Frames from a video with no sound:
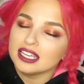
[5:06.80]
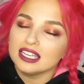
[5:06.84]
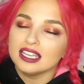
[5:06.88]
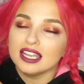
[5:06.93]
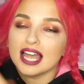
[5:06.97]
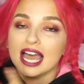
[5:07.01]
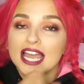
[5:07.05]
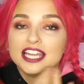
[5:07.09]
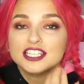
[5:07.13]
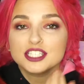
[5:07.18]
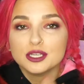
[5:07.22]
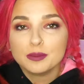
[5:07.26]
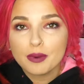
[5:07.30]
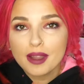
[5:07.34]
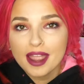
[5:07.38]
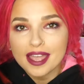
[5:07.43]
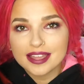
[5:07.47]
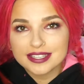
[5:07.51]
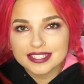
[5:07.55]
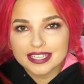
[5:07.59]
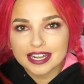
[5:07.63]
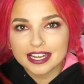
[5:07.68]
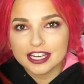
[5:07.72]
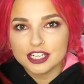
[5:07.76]
of lighter
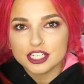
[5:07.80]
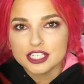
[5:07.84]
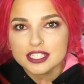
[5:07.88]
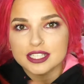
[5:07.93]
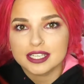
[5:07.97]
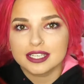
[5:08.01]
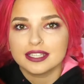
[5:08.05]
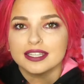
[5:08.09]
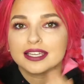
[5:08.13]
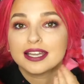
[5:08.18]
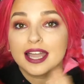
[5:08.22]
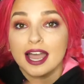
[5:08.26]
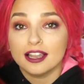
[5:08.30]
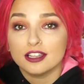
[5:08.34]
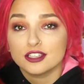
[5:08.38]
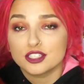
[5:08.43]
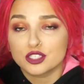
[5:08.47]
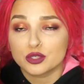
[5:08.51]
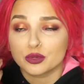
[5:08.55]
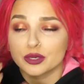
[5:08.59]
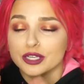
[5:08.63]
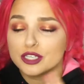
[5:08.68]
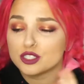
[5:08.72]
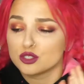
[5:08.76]
browns, and I just think the colour
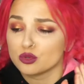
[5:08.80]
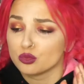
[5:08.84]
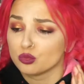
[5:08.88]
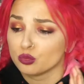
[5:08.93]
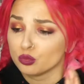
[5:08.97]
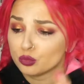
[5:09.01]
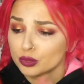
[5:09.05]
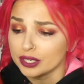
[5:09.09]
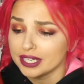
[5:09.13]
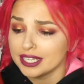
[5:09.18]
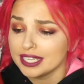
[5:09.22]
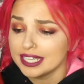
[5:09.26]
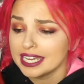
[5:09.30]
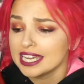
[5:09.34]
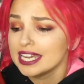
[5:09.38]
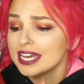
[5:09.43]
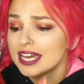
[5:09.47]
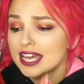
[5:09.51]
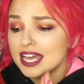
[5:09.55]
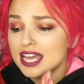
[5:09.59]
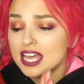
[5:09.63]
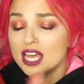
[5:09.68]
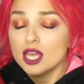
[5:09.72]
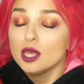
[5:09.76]
story is really,
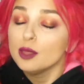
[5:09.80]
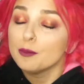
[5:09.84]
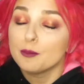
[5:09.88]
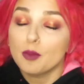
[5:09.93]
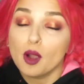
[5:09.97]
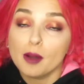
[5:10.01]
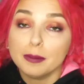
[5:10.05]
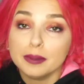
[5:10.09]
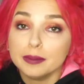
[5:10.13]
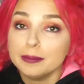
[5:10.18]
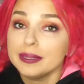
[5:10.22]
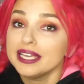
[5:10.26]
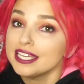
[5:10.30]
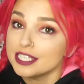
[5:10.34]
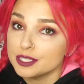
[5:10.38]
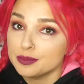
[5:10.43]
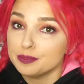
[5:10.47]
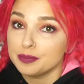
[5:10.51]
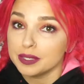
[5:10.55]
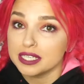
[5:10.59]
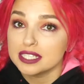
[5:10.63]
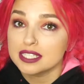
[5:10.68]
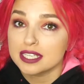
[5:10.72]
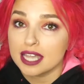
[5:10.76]
probably his
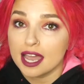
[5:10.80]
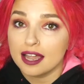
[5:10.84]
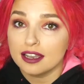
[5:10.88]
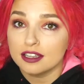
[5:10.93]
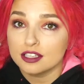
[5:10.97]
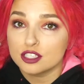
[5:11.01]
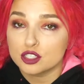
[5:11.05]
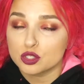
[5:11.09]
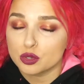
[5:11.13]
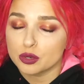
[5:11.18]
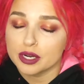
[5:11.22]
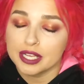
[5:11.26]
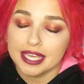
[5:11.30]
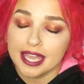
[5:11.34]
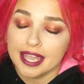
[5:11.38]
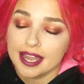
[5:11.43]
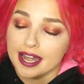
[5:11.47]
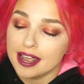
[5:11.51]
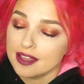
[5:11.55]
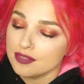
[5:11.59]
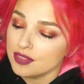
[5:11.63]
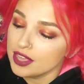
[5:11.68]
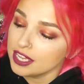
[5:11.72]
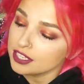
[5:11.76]
best colour story yet.
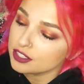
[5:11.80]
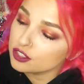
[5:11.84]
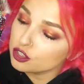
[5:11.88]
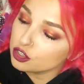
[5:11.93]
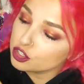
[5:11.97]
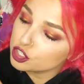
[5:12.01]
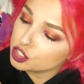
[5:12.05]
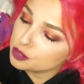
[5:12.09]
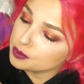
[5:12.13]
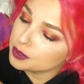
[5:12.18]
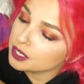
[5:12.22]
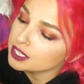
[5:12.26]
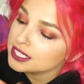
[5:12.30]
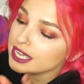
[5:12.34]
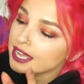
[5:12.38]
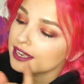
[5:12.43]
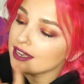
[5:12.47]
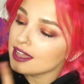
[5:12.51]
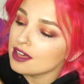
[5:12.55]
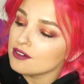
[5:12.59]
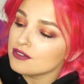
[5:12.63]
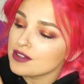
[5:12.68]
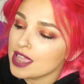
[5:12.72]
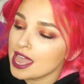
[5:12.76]
And that's not just because I
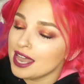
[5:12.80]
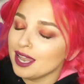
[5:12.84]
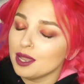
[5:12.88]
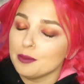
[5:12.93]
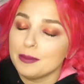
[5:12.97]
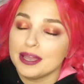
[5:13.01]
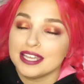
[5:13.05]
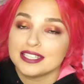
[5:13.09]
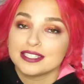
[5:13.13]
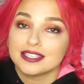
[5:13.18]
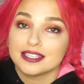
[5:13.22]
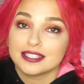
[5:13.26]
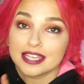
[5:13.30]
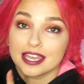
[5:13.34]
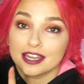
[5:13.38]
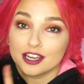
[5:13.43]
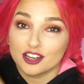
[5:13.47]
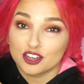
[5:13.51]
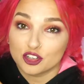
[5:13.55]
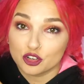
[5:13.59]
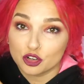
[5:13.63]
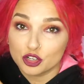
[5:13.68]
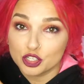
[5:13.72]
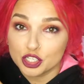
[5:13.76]
love Calabasas and
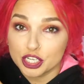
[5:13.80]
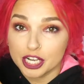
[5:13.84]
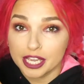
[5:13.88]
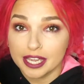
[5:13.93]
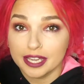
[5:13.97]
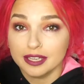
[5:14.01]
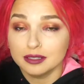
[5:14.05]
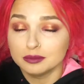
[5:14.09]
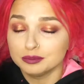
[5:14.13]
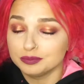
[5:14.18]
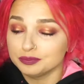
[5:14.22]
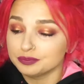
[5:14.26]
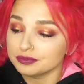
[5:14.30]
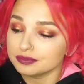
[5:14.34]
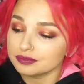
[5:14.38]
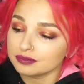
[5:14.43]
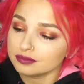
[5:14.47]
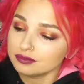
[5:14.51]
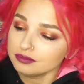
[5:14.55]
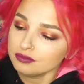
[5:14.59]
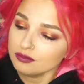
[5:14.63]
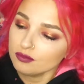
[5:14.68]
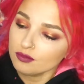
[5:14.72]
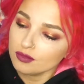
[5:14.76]
Androgyny,
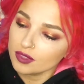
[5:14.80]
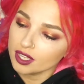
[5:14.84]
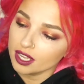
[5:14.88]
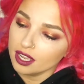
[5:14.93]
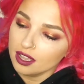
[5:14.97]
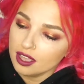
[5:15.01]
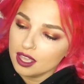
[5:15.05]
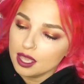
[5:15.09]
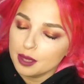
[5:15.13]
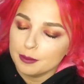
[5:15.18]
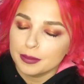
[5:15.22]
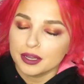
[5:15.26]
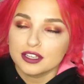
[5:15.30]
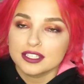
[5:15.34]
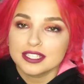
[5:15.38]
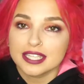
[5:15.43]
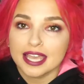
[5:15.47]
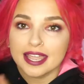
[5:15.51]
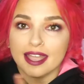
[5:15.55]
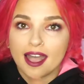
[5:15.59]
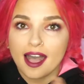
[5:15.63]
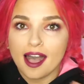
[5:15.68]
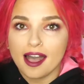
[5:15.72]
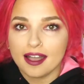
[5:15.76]
because
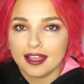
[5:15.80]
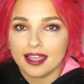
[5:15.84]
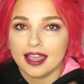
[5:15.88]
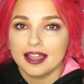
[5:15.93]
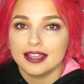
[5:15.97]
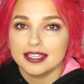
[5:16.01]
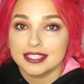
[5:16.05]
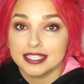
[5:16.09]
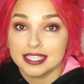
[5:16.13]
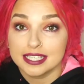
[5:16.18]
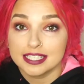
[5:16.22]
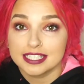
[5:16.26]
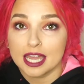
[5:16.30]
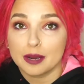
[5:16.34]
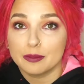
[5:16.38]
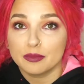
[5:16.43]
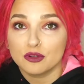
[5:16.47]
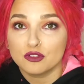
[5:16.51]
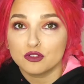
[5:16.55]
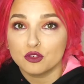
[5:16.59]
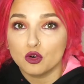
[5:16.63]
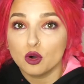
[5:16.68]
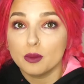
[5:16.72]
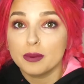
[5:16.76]
they are colours he's done
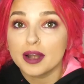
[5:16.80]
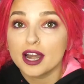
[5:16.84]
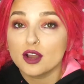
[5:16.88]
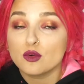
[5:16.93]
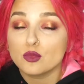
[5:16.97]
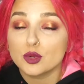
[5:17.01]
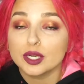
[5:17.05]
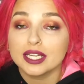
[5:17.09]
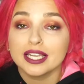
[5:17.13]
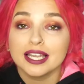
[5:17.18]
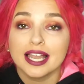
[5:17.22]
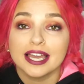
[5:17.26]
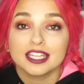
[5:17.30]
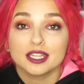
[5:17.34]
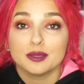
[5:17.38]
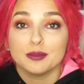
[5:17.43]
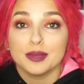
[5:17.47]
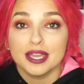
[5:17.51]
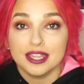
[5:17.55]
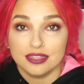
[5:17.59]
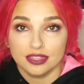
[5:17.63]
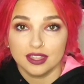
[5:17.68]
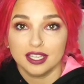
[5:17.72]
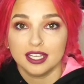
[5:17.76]
before, but I really like them
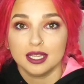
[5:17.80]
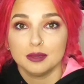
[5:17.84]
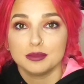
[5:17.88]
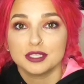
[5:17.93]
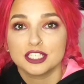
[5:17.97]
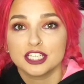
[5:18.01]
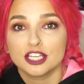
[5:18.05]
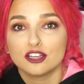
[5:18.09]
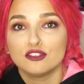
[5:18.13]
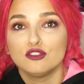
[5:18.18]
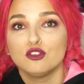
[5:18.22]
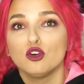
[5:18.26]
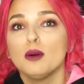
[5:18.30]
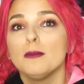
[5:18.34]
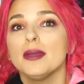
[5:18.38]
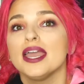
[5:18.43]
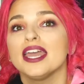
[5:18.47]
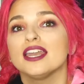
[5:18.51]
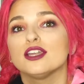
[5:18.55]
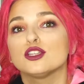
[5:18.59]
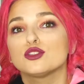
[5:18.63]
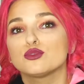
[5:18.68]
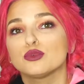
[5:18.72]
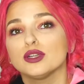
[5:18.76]
in the lipstick form
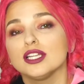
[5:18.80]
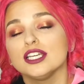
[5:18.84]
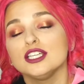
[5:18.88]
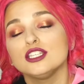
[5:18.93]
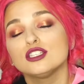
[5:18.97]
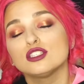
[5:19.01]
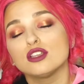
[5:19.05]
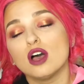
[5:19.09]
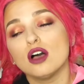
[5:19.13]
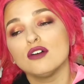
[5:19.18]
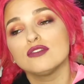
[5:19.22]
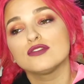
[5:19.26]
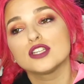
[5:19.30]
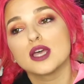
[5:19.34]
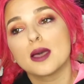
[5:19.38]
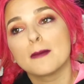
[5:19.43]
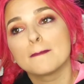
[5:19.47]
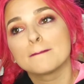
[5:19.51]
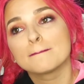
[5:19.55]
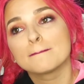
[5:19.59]
and it's really soft.